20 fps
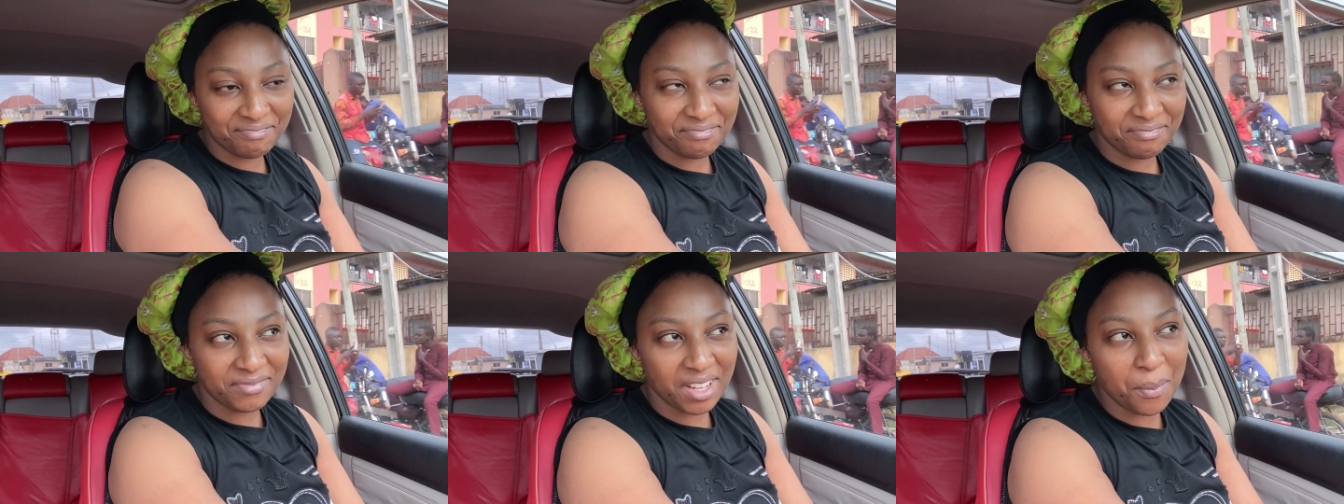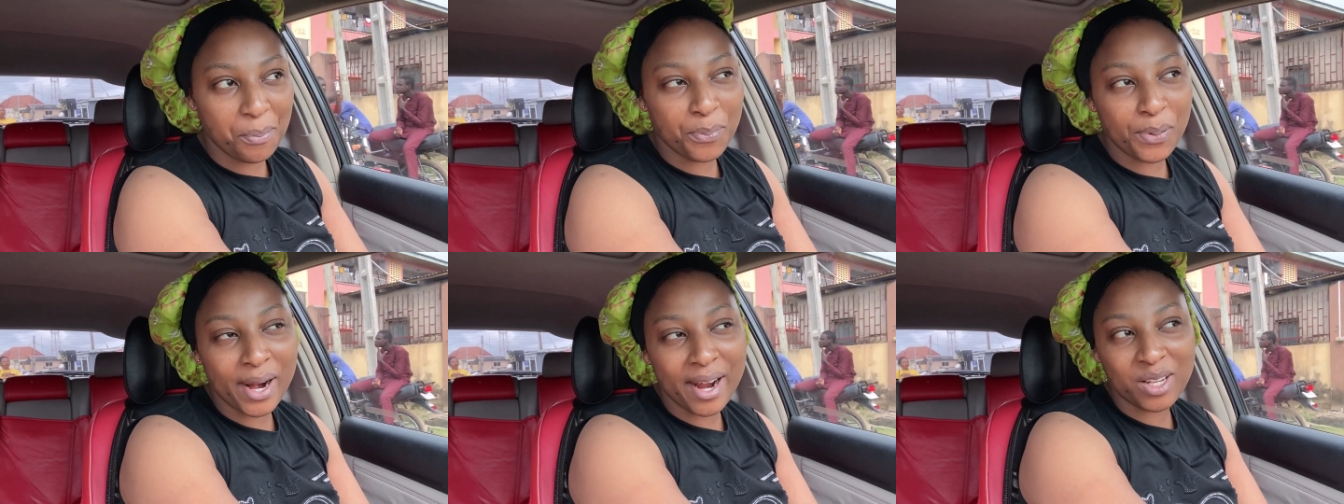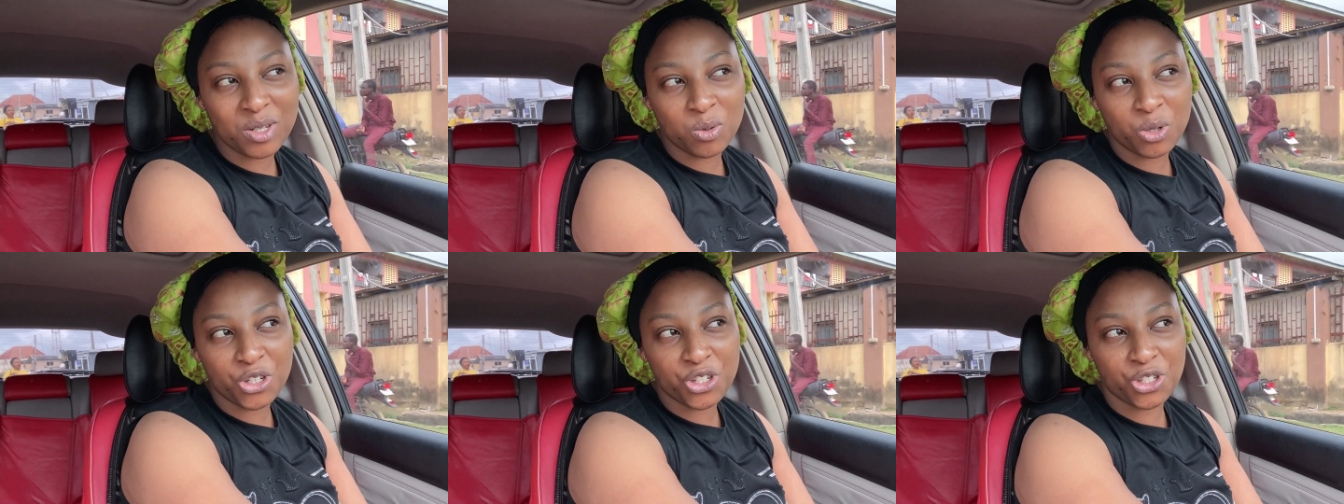the
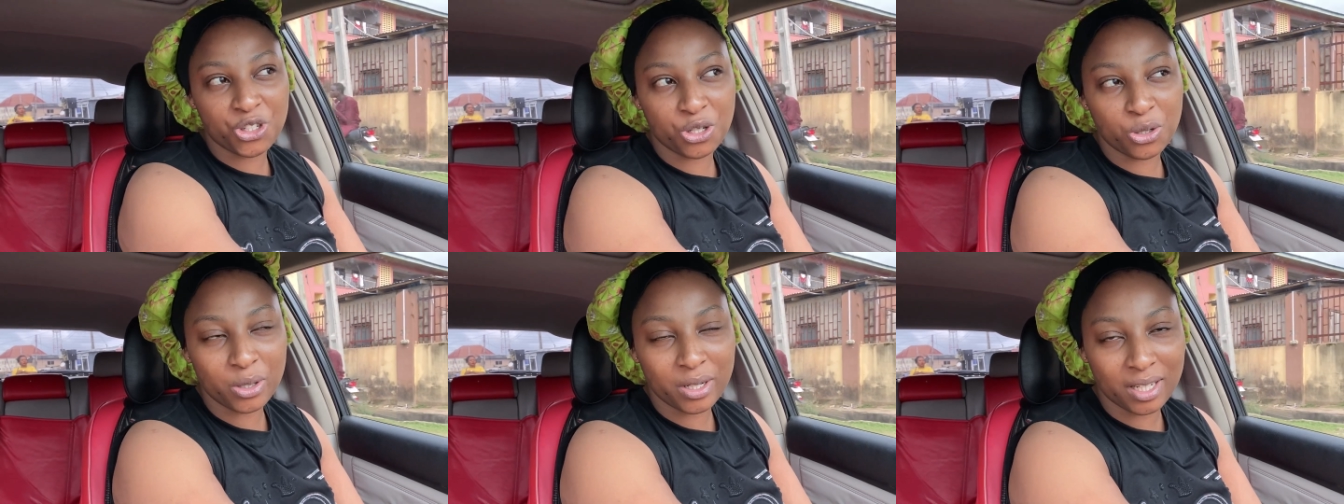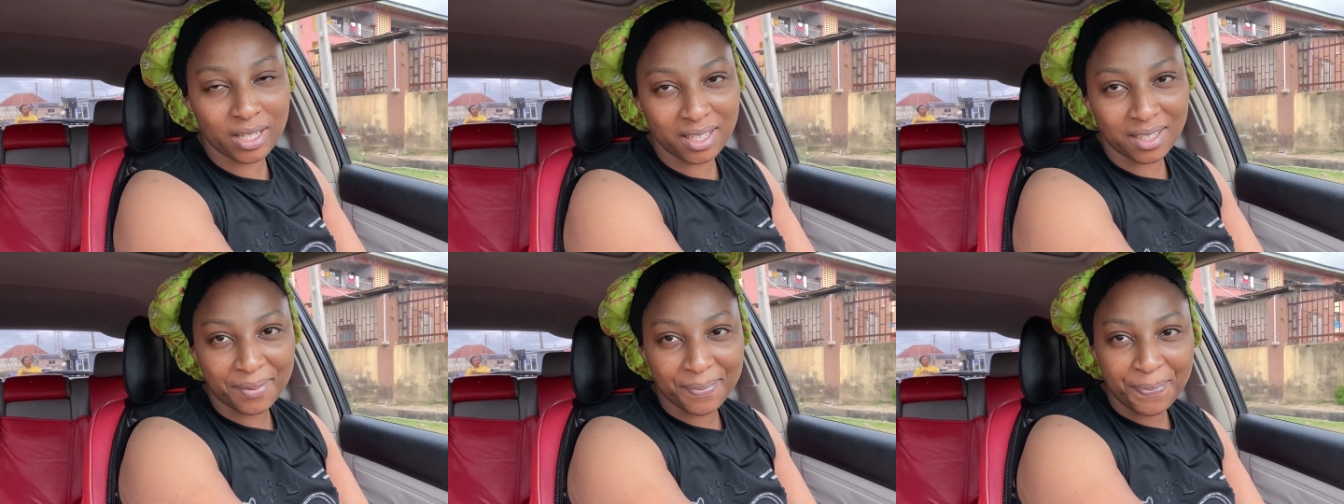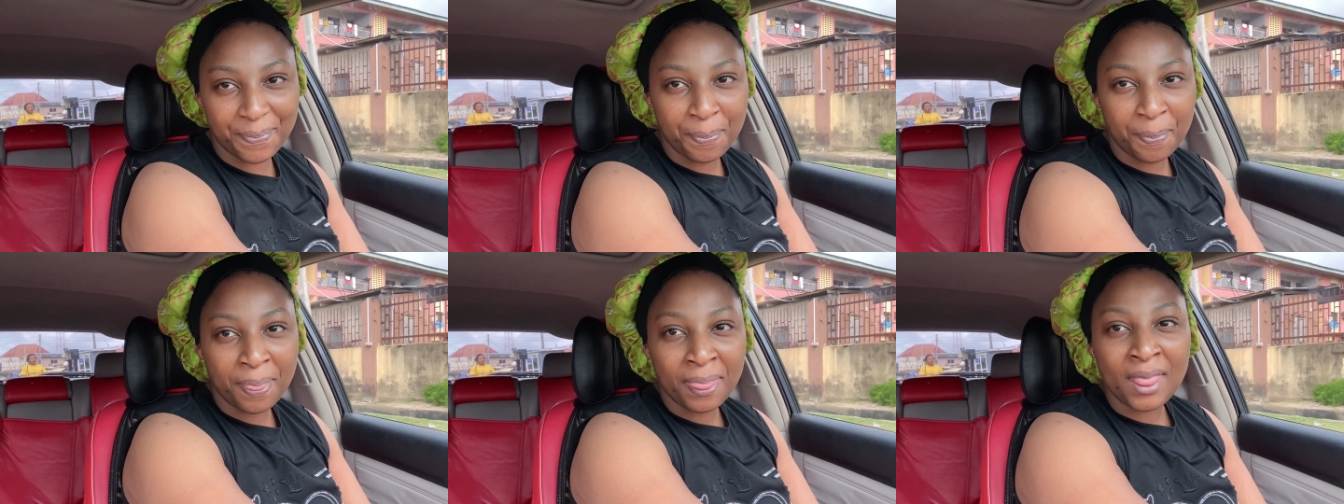price was choking
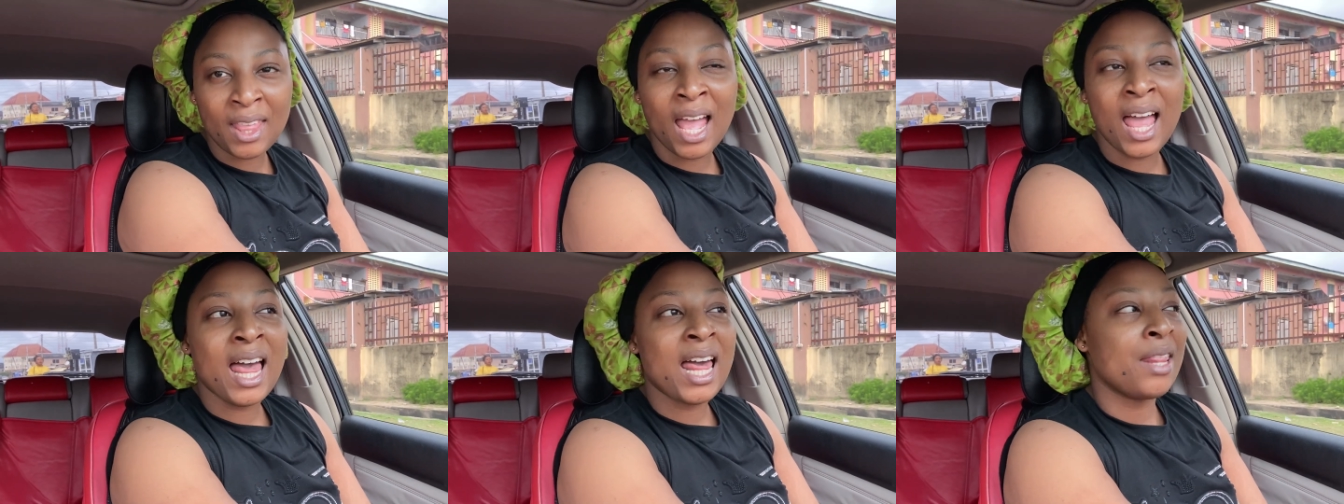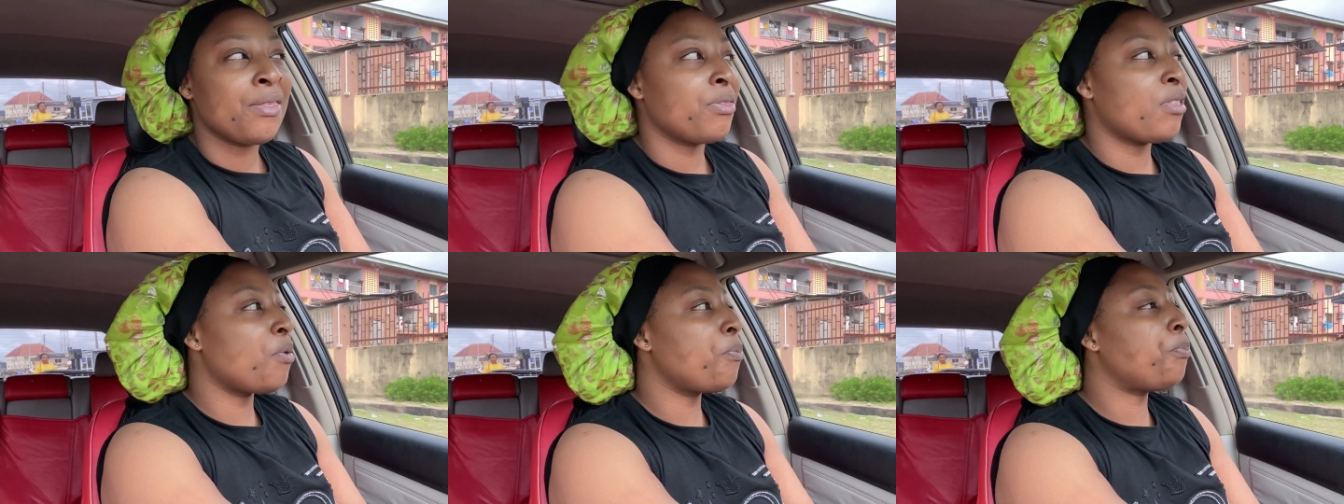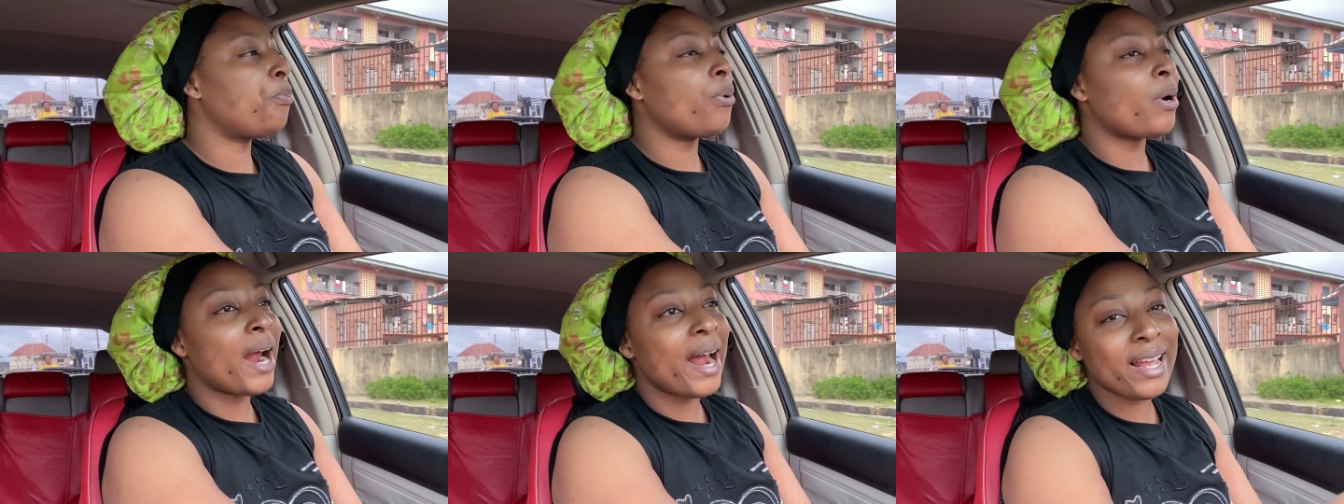the
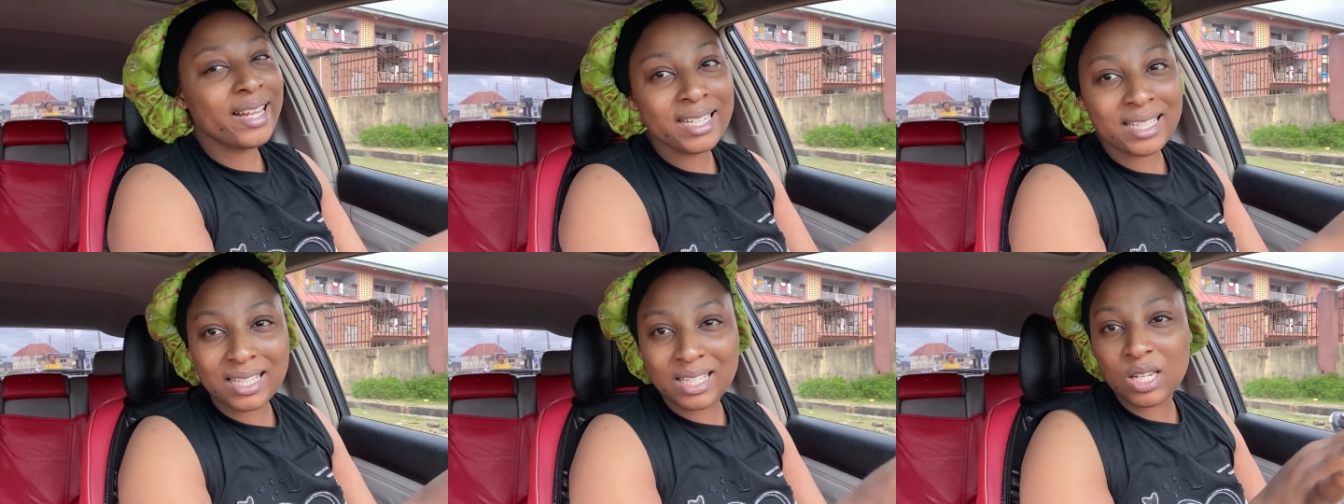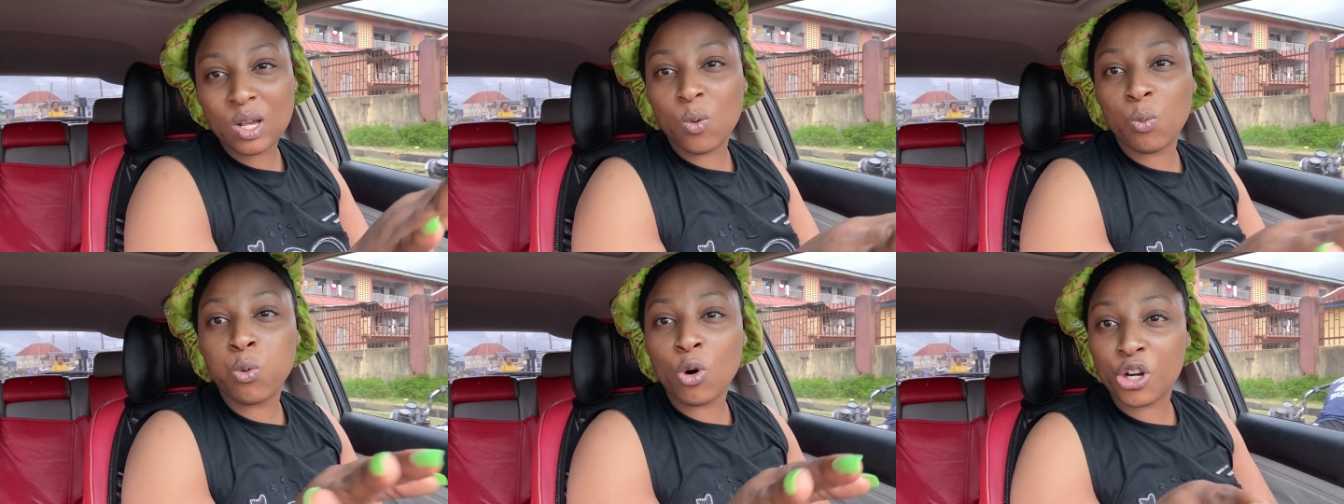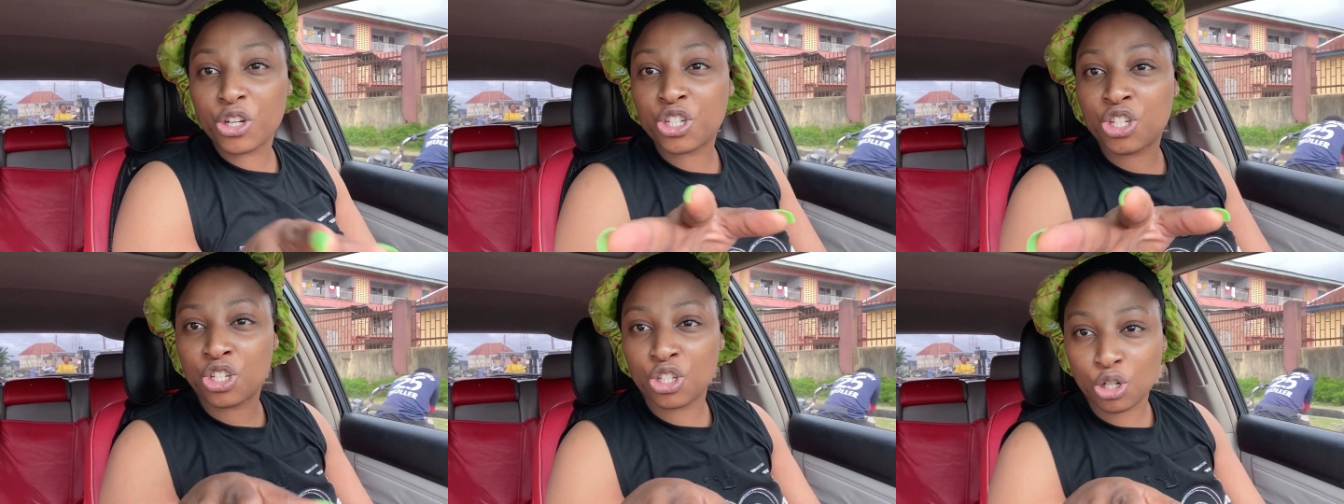price
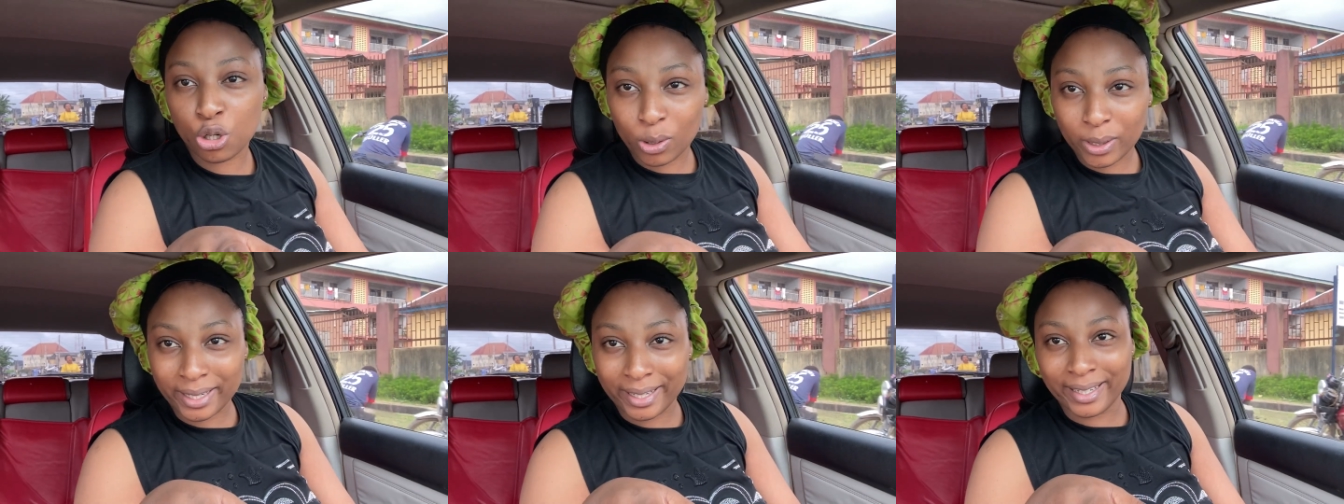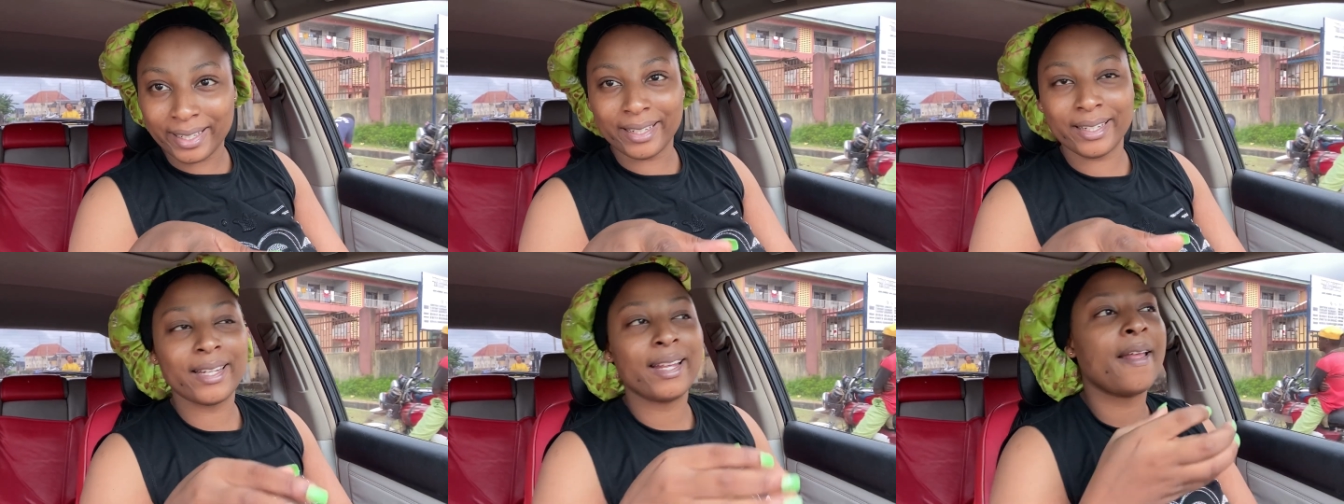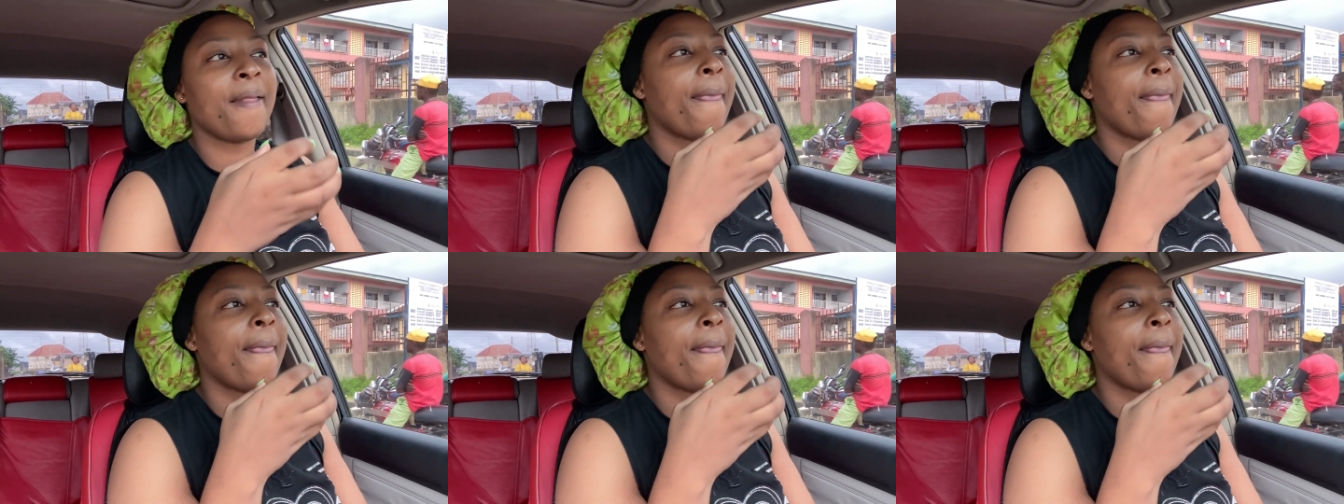was choking